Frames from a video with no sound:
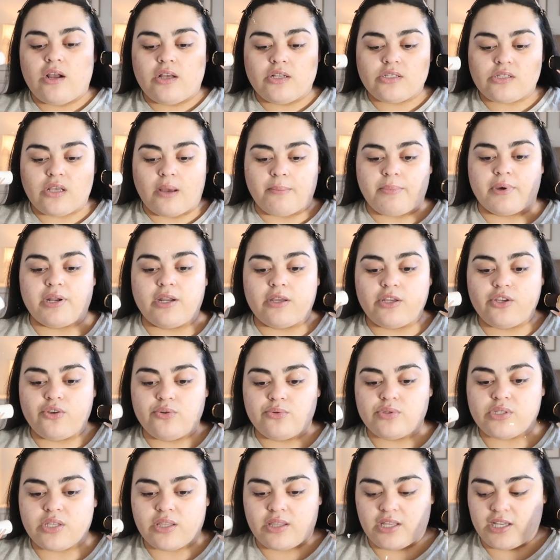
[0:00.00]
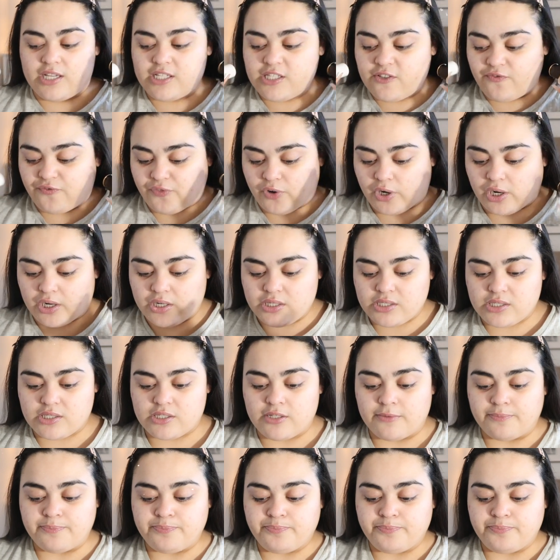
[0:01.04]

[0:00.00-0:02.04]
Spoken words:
So I'm gonna use these first.